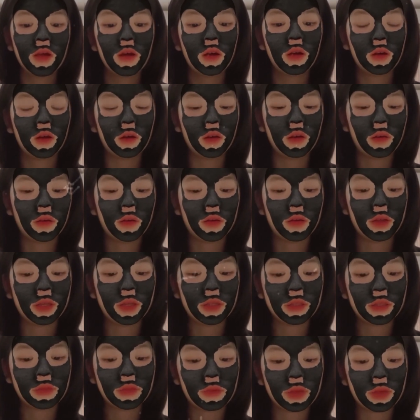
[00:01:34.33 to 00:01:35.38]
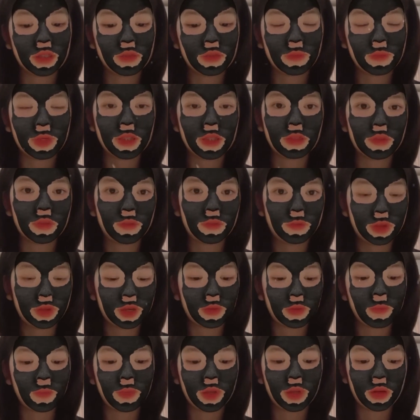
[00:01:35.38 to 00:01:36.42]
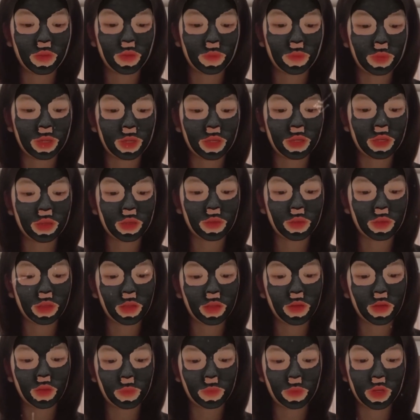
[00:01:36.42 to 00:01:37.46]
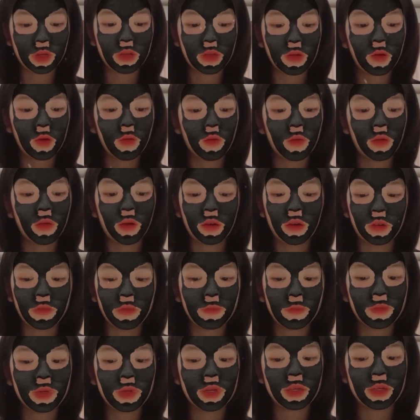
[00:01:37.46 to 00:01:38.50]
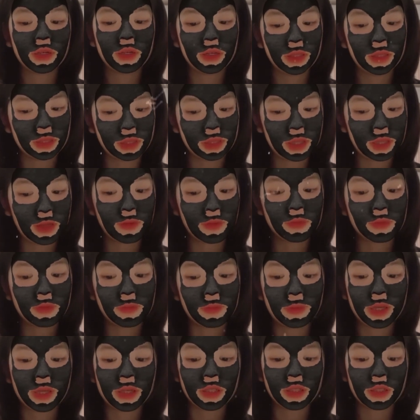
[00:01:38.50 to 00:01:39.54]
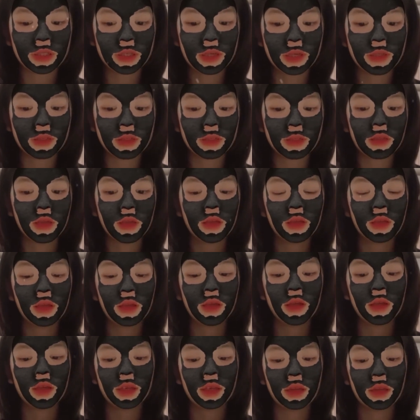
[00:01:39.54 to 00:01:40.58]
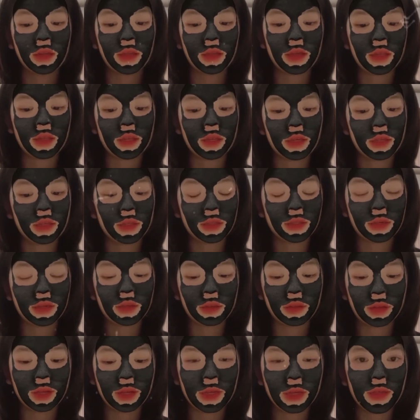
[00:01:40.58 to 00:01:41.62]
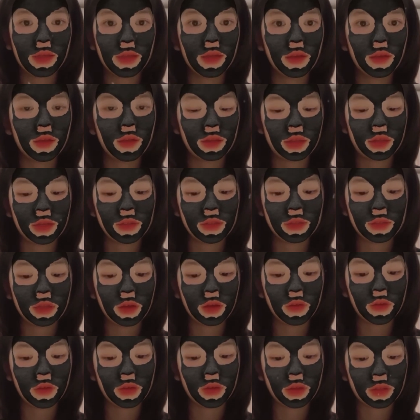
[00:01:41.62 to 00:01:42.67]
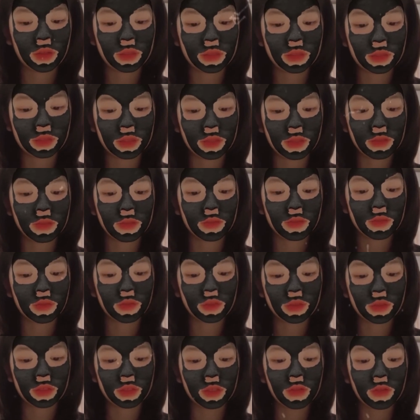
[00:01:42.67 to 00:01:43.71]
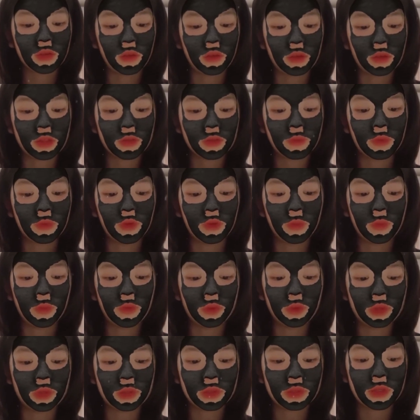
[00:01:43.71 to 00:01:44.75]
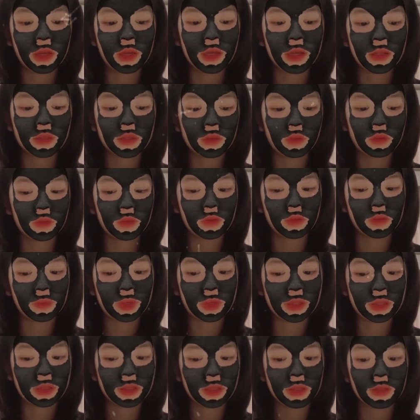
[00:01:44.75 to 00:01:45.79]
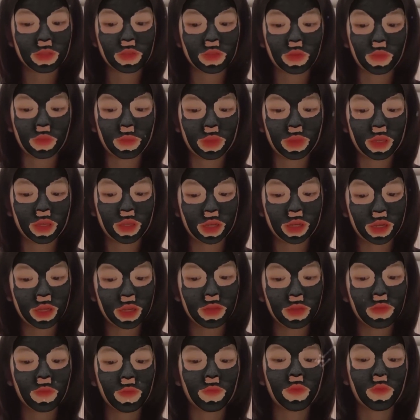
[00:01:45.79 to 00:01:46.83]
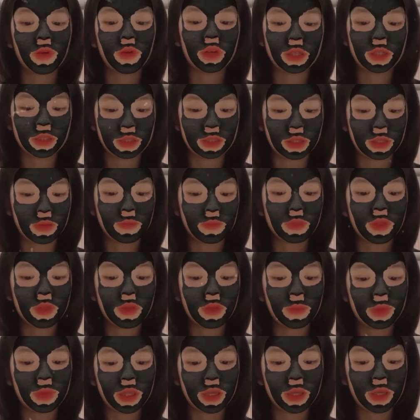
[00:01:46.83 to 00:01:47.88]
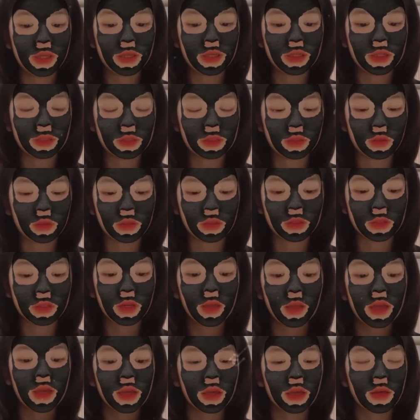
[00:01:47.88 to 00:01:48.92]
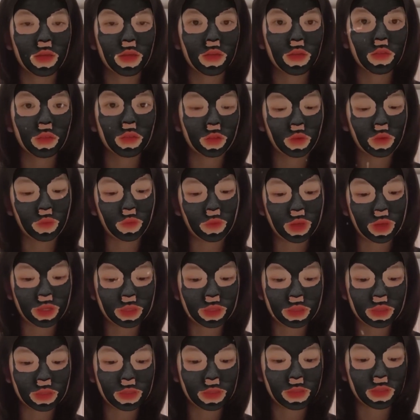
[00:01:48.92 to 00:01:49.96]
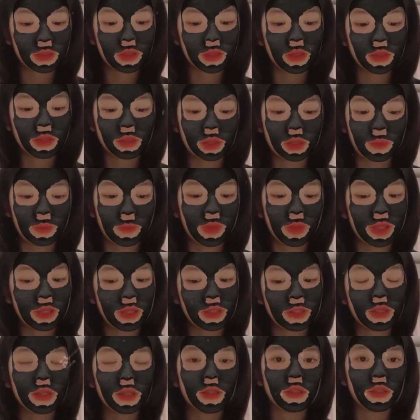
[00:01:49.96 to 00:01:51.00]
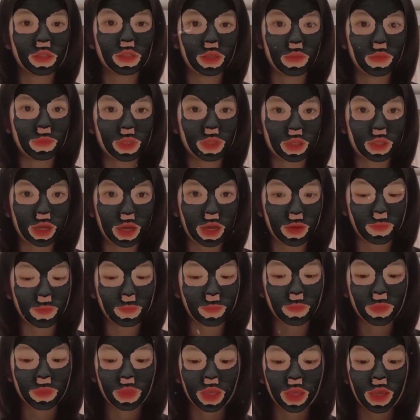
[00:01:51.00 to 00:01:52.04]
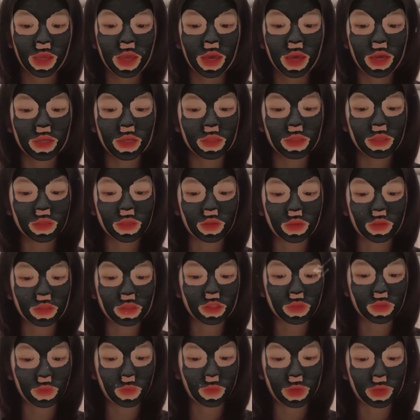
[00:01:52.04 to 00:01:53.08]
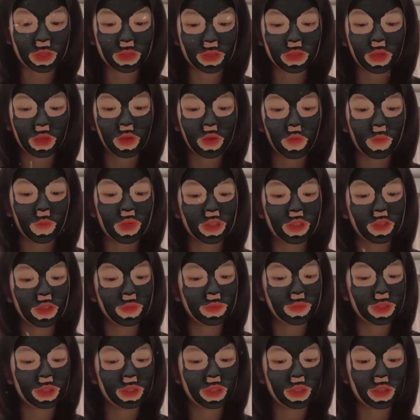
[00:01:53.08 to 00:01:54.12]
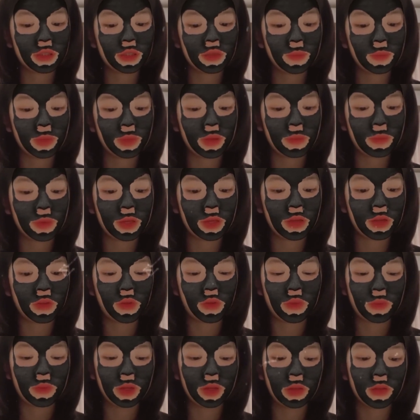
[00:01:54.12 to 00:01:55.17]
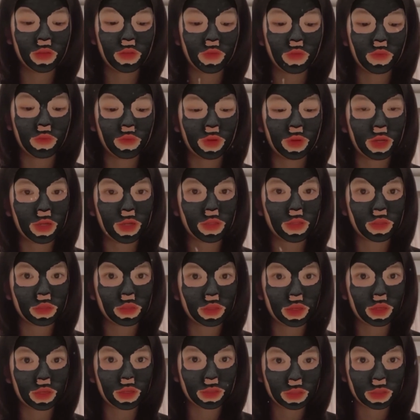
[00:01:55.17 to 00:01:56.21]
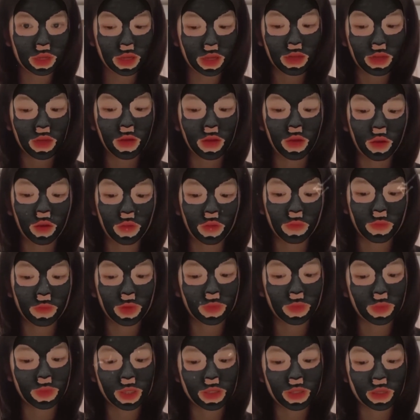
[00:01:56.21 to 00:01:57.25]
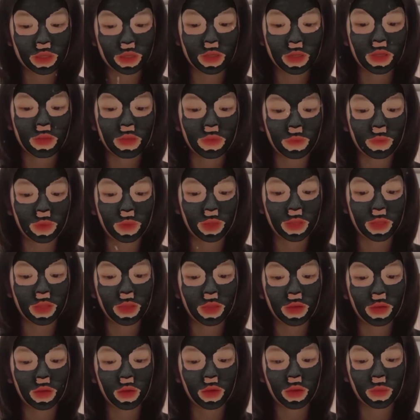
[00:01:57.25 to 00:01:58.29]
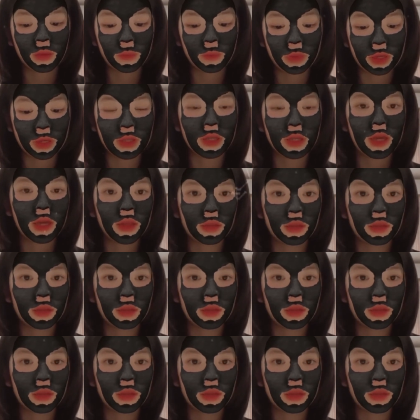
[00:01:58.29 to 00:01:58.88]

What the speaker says: or interspecific between individuals of the same species. In the 1930s, legacy ecologist George Goss proposed that two species competing for the same limiting resource cannot coexist in the same place at the same time. As a consequence, one species may be driven to extinction or evolution reduces the competition.